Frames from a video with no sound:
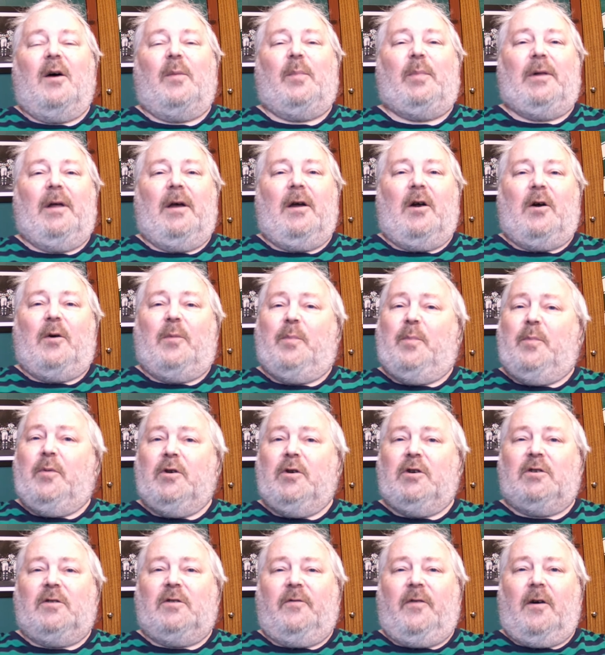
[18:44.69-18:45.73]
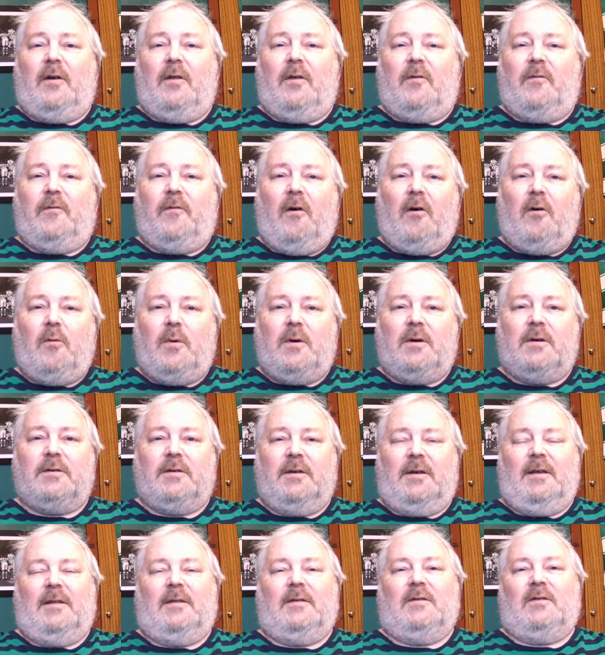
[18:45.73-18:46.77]
player pushed further
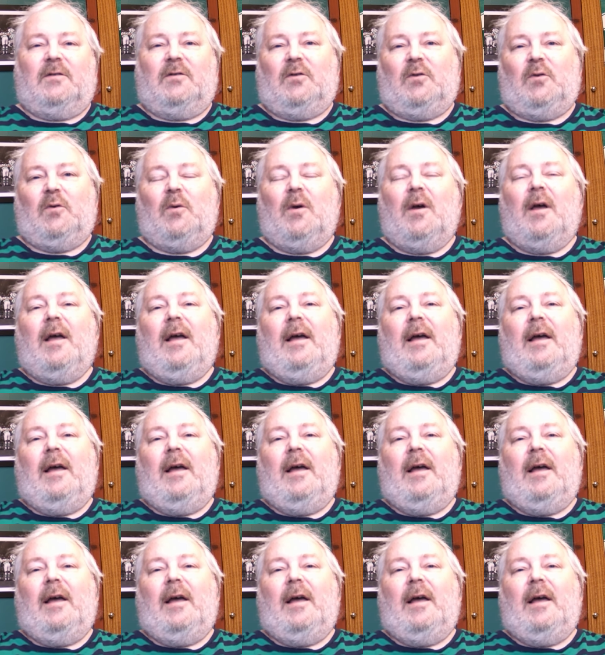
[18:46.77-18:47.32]
forward into